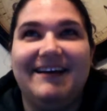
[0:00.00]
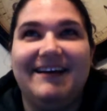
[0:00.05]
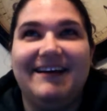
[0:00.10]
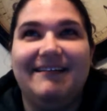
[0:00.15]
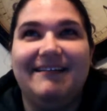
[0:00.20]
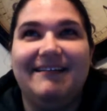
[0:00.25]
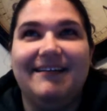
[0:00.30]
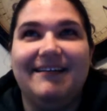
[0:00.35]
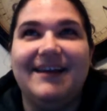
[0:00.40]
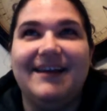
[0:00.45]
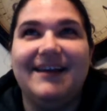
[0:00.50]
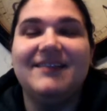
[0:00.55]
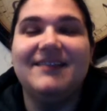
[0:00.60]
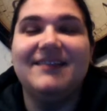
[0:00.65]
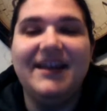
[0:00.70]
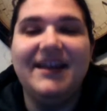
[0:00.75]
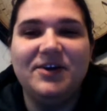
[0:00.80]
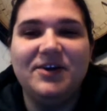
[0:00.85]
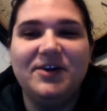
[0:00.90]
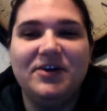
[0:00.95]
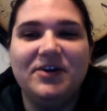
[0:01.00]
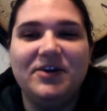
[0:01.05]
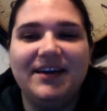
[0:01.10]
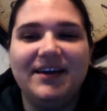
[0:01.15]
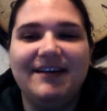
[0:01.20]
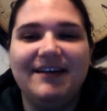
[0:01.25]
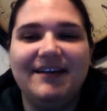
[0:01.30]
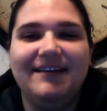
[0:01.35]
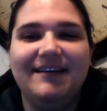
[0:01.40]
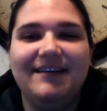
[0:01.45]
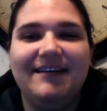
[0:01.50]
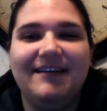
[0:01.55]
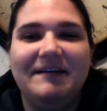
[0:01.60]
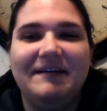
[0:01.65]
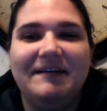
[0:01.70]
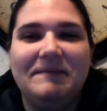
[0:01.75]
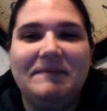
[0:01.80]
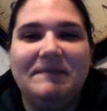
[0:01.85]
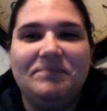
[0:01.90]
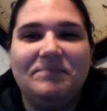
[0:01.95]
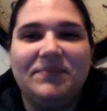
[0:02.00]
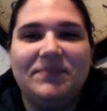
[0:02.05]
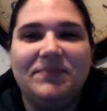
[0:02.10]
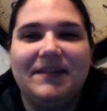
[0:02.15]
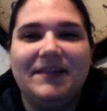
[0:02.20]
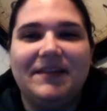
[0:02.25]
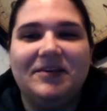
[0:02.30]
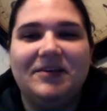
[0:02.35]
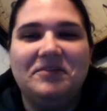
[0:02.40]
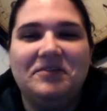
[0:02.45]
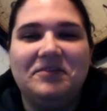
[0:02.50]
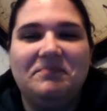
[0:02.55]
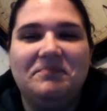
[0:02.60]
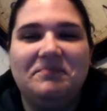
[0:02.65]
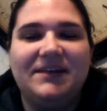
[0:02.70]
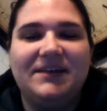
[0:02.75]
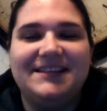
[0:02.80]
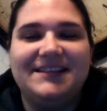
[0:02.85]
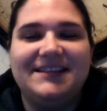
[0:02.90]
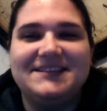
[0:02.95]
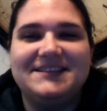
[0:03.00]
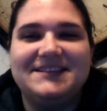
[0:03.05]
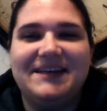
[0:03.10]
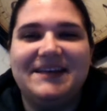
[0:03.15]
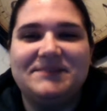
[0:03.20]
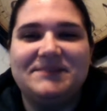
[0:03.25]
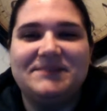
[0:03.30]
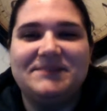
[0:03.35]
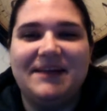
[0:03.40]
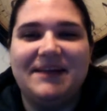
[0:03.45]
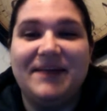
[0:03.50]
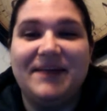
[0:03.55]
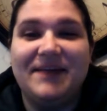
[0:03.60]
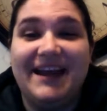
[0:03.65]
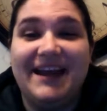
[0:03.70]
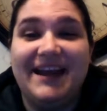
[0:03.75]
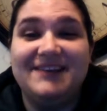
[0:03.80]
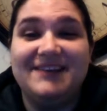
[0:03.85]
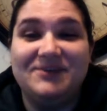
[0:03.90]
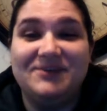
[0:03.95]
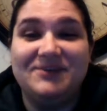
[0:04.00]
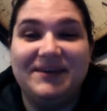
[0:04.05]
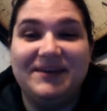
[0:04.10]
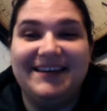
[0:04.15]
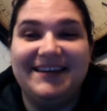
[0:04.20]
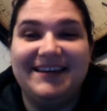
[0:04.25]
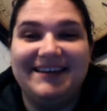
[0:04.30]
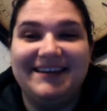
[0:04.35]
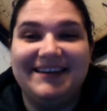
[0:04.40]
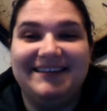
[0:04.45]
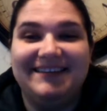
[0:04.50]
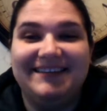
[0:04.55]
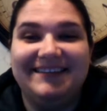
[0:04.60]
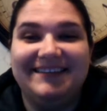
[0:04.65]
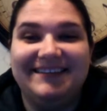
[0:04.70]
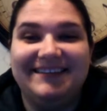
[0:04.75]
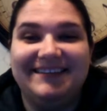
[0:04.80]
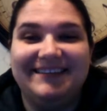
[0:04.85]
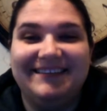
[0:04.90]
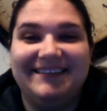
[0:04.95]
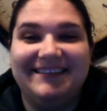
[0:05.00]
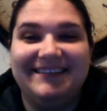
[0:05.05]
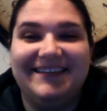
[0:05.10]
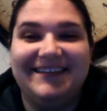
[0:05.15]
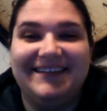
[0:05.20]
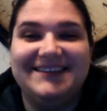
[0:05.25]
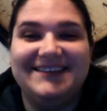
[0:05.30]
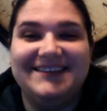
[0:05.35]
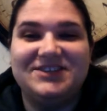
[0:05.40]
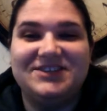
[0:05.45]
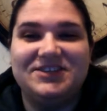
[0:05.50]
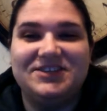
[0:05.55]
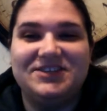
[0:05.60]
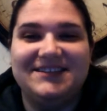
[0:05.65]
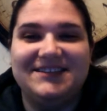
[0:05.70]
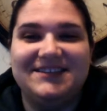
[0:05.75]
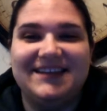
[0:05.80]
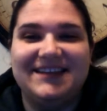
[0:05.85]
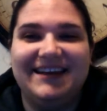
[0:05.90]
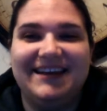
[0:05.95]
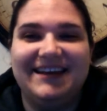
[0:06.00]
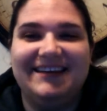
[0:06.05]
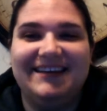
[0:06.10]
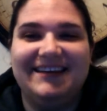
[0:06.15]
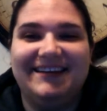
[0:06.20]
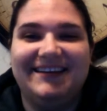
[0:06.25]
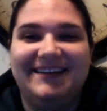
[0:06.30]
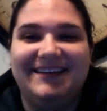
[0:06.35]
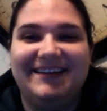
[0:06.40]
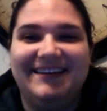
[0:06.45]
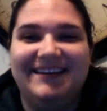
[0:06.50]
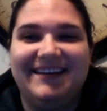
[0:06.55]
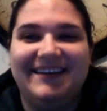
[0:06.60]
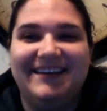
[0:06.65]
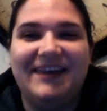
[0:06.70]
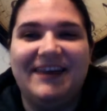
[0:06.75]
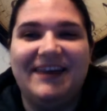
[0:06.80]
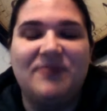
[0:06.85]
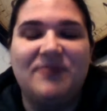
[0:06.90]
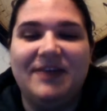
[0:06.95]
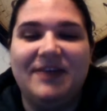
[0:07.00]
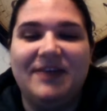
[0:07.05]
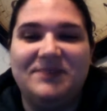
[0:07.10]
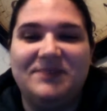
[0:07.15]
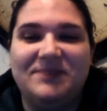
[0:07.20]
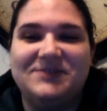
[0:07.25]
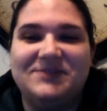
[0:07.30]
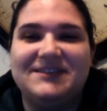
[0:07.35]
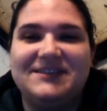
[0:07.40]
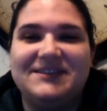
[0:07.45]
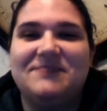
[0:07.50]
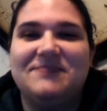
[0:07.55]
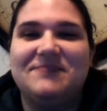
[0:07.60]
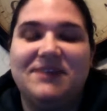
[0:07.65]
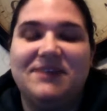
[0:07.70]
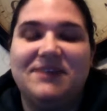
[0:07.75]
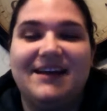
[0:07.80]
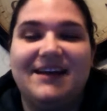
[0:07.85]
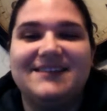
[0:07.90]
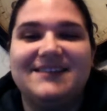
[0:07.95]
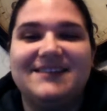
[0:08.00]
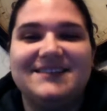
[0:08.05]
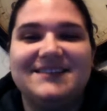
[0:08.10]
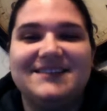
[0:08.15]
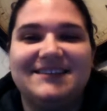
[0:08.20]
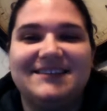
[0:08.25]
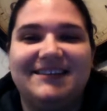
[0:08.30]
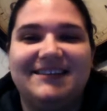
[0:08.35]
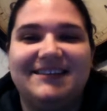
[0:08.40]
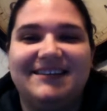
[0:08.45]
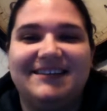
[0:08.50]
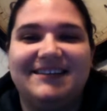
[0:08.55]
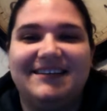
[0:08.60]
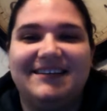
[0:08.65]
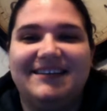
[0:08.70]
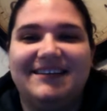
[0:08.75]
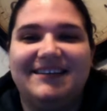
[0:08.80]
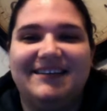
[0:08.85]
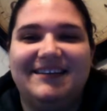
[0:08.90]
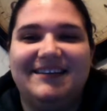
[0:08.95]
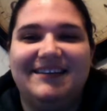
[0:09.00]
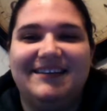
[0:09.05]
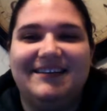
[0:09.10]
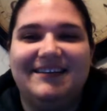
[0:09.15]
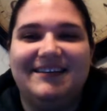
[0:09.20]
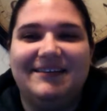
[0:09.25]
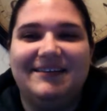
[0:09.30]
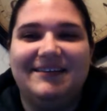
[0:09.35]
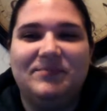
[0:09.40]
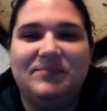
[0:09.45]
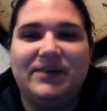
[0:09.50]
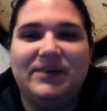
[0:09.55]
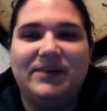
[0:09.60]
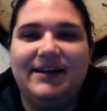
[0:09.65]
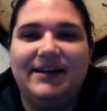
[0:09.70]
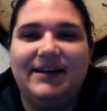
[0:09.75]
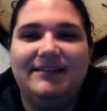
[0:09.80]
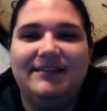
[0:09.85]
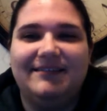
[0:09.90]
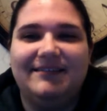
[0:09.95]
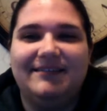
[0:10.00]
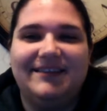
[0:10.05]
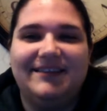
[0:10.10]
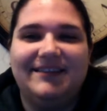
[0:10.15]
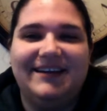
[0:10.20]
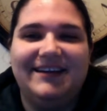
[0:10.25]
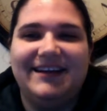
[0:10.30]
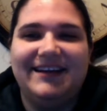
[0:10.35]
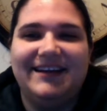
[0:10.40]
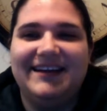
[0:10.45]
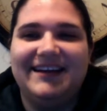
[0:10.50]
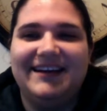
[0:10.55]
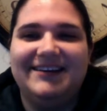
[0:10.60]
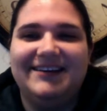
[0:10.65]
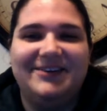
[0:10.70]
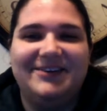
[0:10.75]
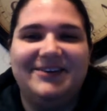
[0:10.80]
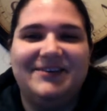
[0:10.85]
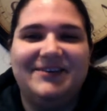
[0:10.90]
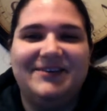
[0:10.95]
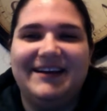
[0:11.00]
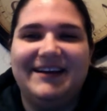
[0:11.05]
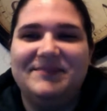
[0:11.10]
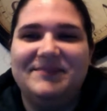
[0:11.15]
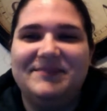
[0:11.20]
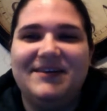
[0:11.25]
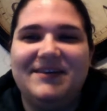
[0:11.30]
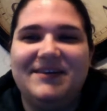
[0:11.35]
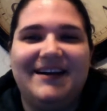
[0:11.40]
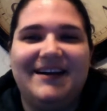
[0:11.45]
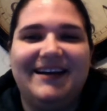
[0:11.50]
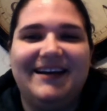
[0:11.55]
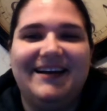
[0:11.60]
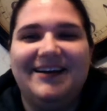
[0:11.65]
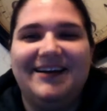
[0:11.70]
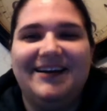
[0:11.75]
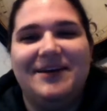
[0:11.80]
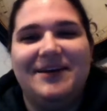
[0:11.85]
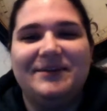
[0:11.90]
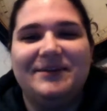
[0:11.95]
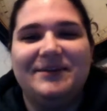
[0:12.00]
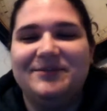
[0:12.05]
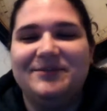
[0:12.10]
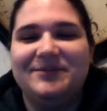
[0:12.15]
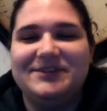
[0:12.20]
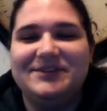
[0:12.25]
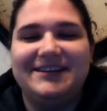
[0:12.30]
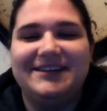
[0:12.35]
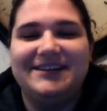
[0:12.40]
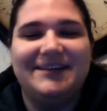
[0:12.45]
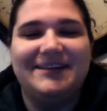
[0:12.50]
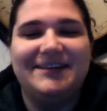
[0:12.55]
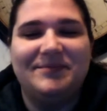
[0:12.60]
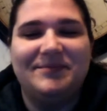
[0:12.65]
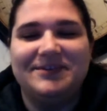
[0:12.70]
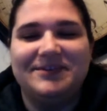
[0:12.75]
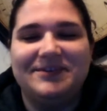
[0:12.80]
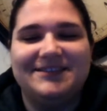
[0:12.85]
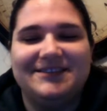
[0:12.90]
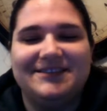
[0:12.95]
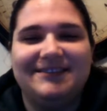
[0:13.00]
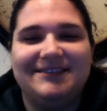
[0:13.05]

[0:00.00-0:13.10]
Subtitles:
I like cooking, but at the same time, I hate doing it. It's just like, I'd rather be doing something else. But, yeah, no, I am not a comedy routine type of person.